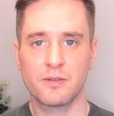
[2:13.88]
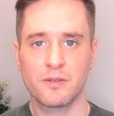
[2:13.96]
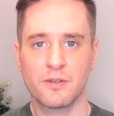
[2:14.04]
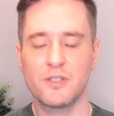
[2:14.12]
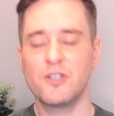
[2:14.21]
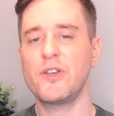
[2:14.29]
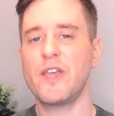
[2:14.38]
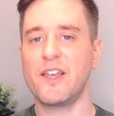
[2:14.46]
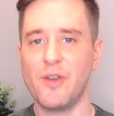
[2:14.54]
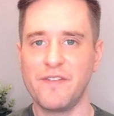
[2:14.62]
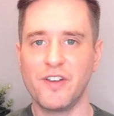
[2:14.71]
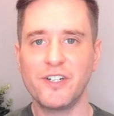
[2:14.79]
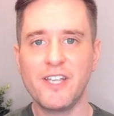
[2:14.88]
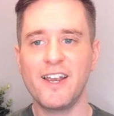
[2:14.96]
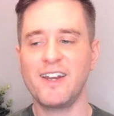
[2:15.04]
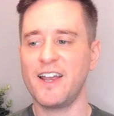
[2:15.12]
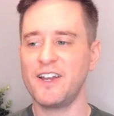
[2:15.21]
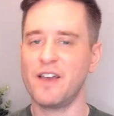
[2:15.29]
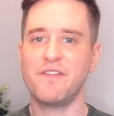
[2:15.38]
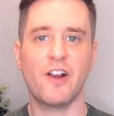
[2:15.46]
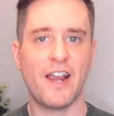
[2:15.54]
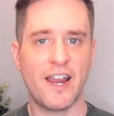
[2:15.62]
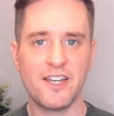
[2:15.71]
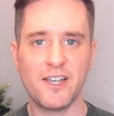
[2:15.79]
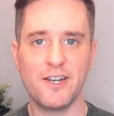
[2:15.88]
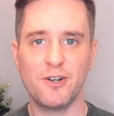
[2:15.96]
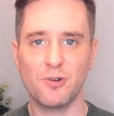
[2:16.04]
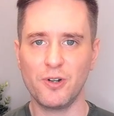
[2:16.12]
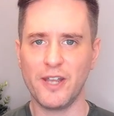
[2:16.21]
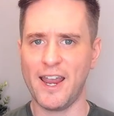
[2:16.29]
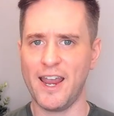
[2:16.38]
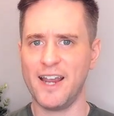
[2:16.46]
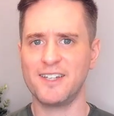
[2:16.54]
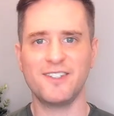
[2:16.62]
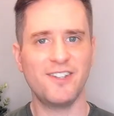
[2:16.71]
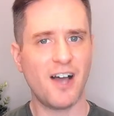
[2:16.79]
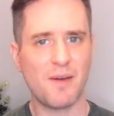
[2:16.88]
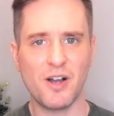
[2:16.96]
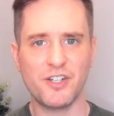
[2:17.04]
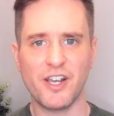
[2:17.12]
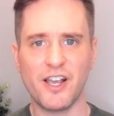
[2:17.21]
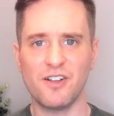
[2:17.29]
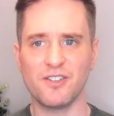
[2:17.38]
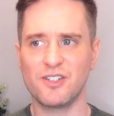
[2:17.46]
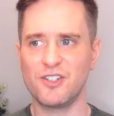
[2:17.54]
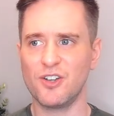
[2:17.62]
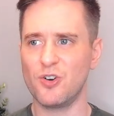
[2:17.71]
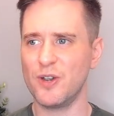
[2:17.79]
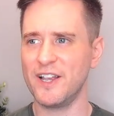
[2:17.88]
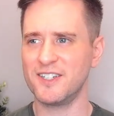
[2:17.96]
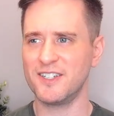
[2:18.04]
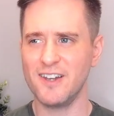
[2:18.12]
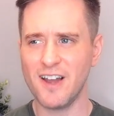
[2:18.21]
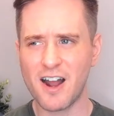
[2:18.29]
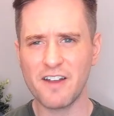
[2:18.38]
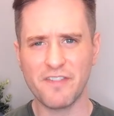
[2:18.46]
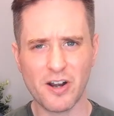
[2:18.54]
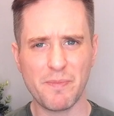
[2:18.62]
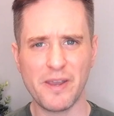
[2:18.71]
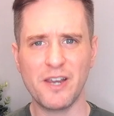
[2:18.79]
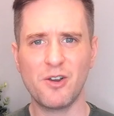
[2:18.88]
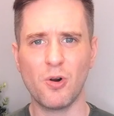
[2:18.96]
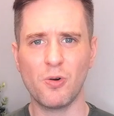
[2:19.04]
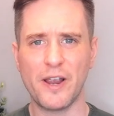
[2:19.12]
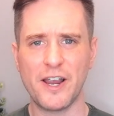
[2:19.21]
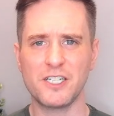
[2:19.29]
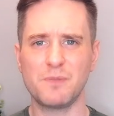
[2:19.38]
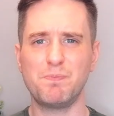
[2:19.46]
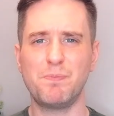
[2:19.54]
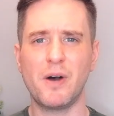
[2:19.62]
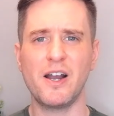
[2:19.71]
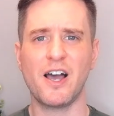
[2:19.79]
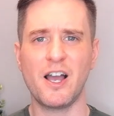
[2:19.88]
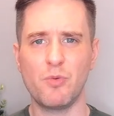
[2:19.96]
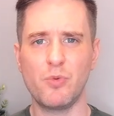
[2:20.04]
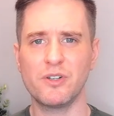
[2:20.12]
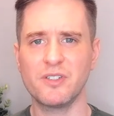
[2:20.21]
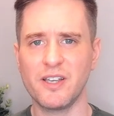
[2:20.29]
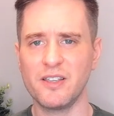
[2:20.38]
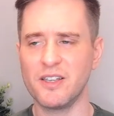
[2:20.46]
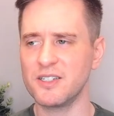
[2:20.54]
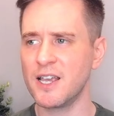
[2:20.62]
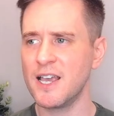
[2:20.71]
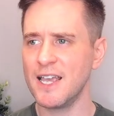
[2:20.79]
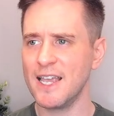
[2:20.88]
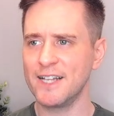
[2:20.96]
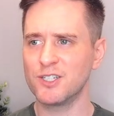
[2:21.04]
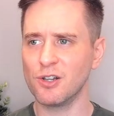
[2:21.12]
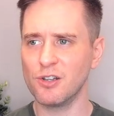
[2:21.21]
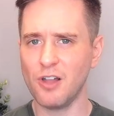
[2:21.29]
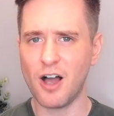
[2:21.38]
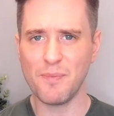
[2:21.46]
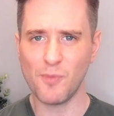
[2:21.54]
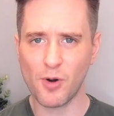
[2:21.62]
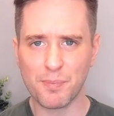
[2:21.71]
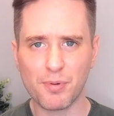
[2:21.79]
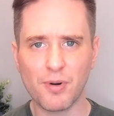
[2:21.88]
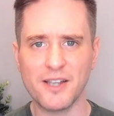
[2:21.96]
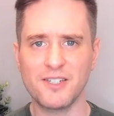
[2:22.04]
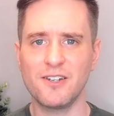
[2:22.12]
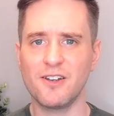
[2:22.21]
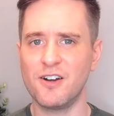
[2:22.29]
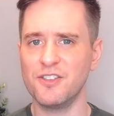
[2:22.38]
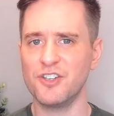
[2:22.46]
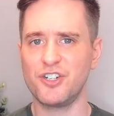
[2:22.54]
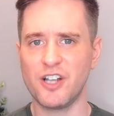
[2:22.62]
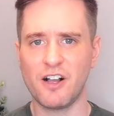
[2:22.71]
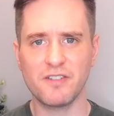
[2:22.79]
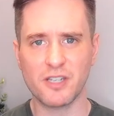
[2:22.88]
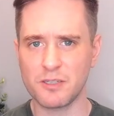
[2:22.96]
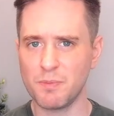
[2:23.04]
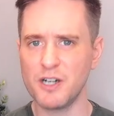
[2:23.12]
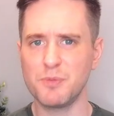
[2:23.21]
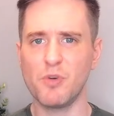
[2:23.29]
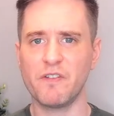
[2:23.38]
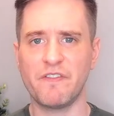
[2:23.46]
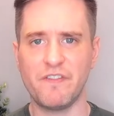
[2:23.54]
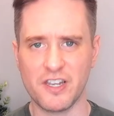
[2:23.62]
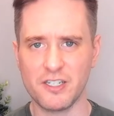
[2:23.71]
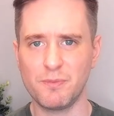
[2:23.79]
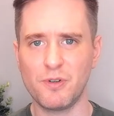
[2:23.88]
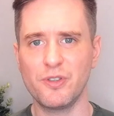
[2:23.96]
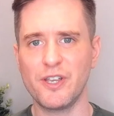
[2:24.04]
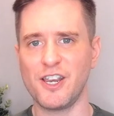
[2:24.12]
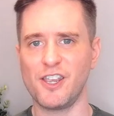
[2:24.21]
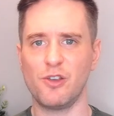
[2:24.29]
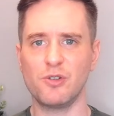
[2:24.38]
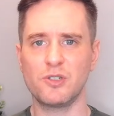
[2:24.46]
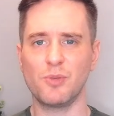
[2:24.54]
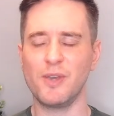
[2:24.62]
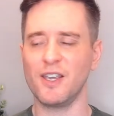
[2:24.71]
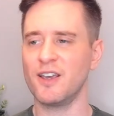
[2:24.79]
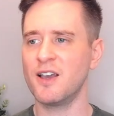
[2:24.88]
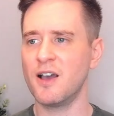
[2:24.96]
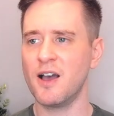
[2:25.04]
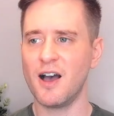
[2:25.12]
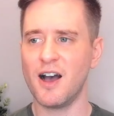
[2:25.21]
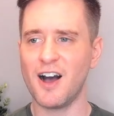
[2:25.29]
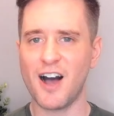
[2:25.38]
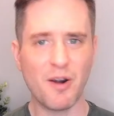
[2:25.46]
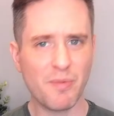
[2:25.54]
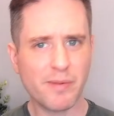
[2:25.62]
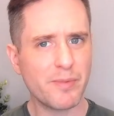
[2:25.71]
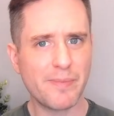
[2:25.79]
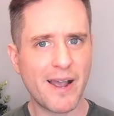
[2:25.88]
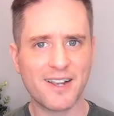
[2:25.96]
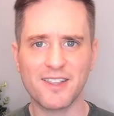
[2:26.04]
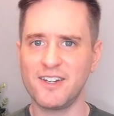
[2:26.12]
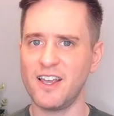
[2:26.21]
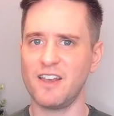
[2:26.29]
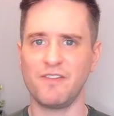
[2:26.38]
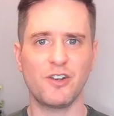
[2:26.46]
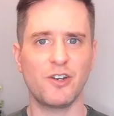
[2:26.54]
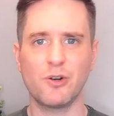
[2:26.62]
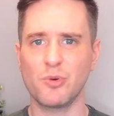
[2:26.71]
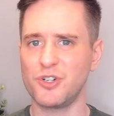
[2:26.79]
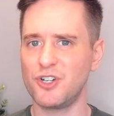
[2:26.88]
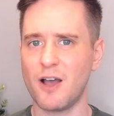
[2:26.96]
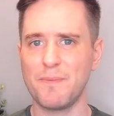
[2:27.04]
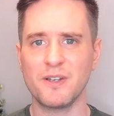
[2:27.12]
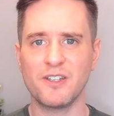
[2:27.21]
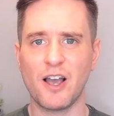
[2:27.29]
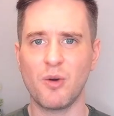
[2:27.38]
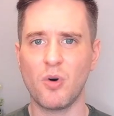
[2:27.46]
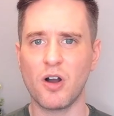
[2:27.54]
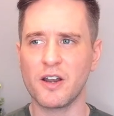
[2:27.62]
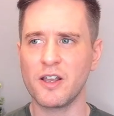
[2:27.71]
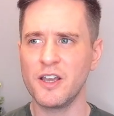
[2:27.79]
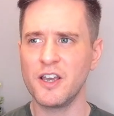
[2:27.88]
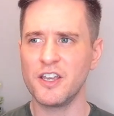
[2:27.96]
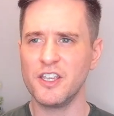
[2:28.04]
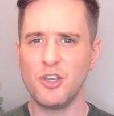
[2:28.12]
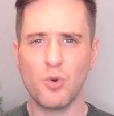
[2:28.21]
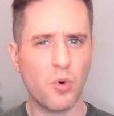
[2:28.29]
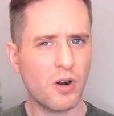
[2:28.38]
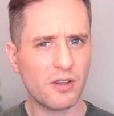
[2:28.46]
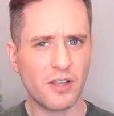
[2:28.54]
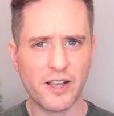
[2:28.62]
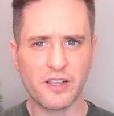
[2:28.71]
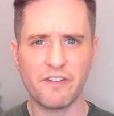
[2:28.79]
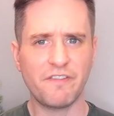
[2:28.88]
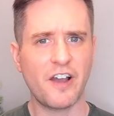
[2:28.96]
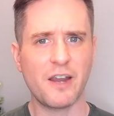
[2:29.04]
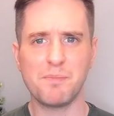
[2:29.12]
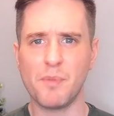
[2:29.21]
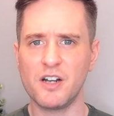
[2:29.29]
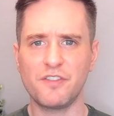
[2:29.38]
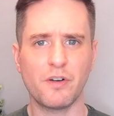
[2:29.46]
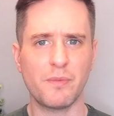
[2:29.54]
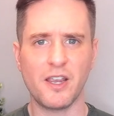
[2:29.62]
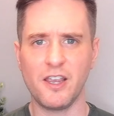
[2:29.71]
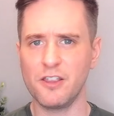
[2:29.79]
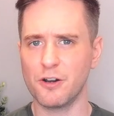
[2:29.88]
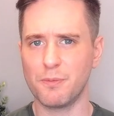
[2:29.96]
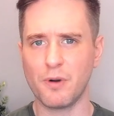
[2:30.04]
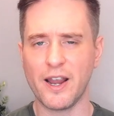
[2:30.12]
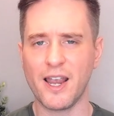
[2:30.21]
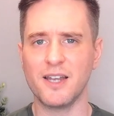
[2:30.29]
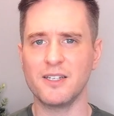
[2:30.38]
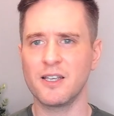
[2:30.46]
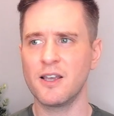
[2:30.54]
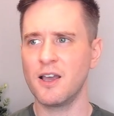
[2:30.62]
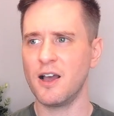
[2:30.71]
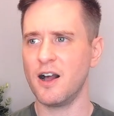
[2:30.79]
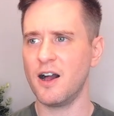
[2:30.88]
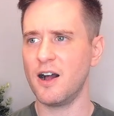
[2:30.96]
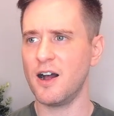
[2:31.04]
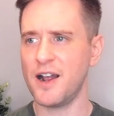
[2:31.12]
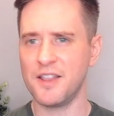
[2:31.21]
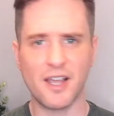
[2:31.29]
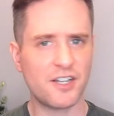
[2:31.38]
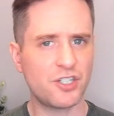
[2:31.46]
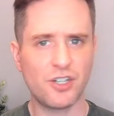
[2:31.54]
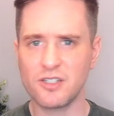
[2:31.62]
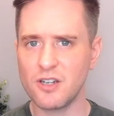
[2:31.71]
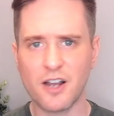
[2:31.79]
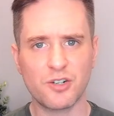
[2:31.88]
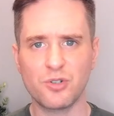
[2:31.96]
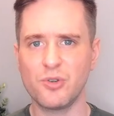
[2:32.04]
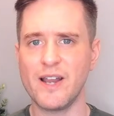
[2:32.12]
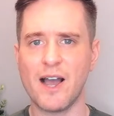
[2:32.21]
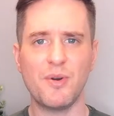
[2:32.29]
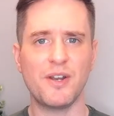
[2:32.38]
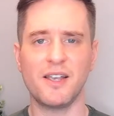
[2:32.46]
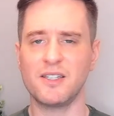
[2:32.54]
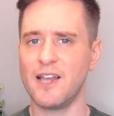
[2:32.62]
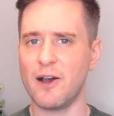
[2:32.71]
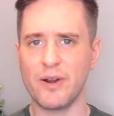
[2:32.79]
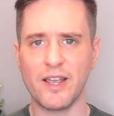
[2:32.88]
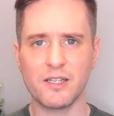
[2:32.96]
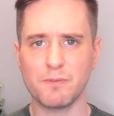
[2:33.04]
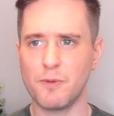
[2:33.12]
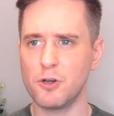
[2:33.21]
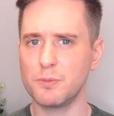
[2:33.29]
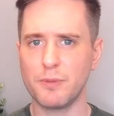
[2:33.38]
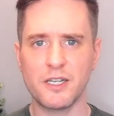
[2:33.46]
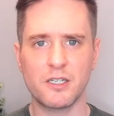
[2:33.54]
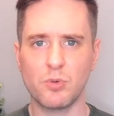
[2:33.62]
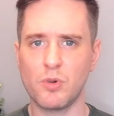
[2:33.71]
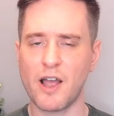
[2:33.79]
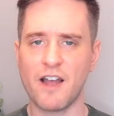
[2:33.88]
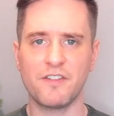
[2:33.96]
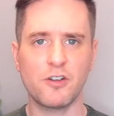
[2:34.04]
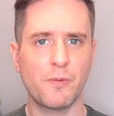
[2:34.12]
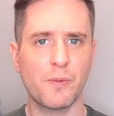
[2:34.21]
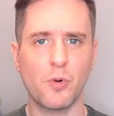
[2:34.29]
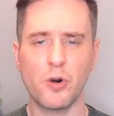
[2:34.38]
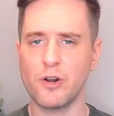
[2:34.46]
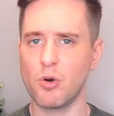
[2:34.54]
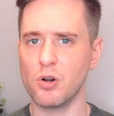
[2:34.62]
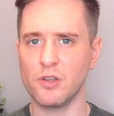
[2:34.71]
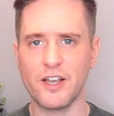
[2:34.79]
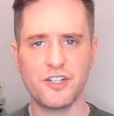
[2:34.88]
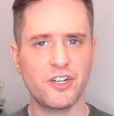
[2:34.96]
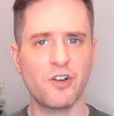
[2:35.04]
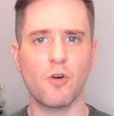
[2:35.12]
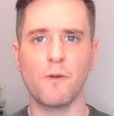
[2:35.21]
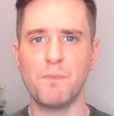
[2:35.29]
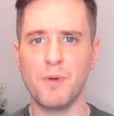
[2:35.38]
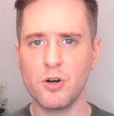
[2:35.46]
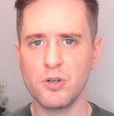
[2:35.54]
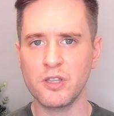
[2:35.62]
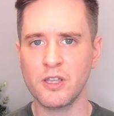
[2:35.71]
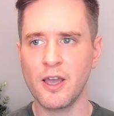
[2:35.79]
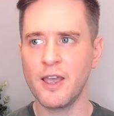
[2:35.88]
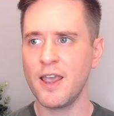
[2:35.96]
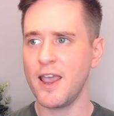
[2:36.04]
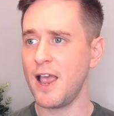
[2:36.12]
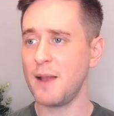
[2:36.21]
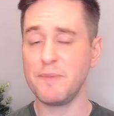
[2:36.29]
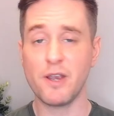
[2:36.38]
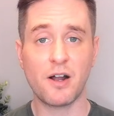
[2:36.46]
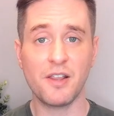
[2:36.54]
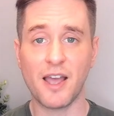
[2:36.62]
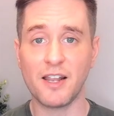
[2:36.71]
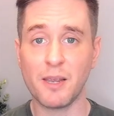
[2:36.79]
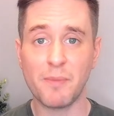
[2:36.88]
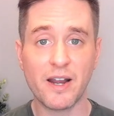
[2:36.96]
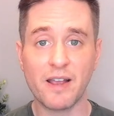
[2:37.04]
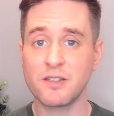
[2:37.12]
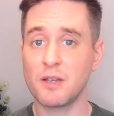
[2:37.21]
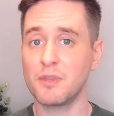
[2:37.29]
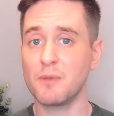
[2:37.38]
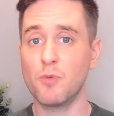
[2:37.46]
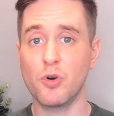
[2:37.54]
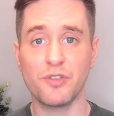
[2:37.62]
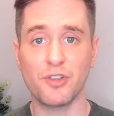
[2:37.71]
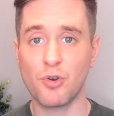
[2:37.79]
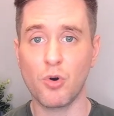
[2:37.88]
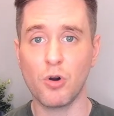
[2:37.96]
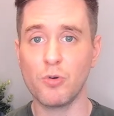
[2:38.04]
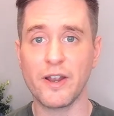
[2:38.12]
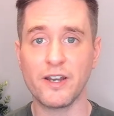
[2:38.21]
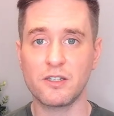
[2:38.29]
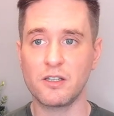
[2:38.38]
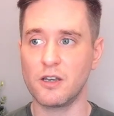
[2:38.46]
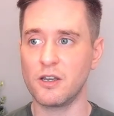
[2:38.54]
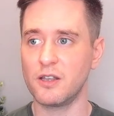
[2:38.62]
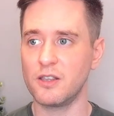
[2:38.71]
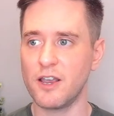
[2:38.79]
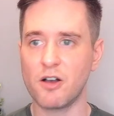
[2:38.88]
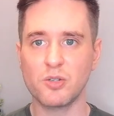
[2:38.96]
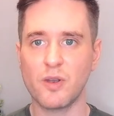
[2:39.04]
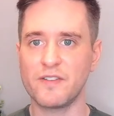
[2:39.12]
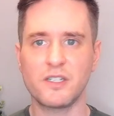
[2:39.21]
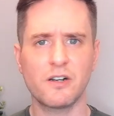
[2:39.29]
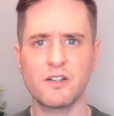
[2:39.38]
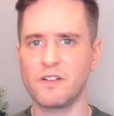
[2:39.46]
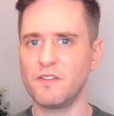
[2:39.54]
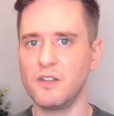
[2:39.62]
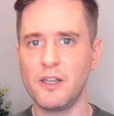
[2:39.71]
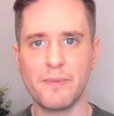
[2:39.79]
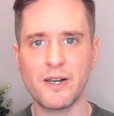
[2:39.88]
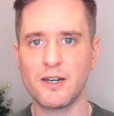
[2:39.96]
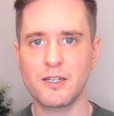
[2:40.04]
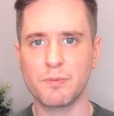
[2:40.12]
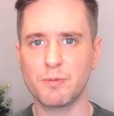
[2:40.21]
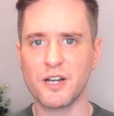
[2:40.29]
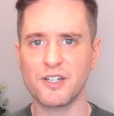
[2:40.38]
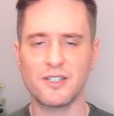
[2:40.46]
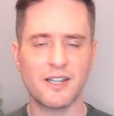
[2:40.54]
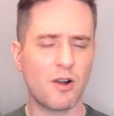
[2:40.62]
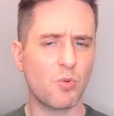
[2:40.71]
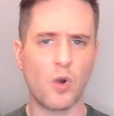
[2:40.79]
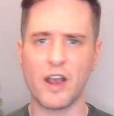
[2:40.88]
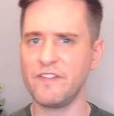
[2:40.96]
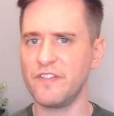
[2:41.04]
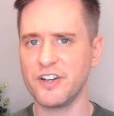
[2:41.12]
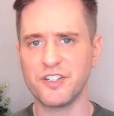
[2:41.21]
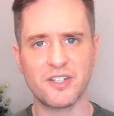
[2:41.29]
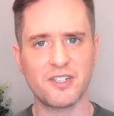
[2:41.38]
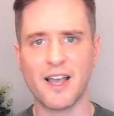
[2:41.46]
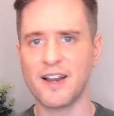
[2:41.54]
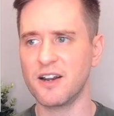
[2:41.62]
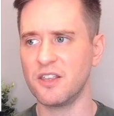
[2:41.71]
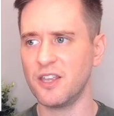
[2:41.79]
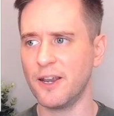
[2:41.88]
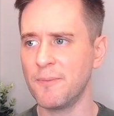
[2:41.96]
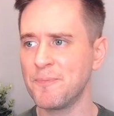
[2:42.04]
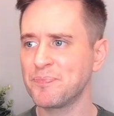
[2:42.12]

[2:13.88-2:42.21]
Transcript: So yeah, you have your 10 and you have your 18-year-old and not much else. So it's not a very big core range, but I will say this it's a lot more present on the shelves. It's much more visible than it used to be. Uh, I remember back in the day, if you'd go to a shop in Taiwan, you weren't likely to find much from either brand. Uh, and that's just not true nowadays. Nowadays, most places will have Tobermory or Ledaig or both. And beyond that, they might have something more than the core range. The, they also have a series of limited expressions out, wine finishes, that kind of thing.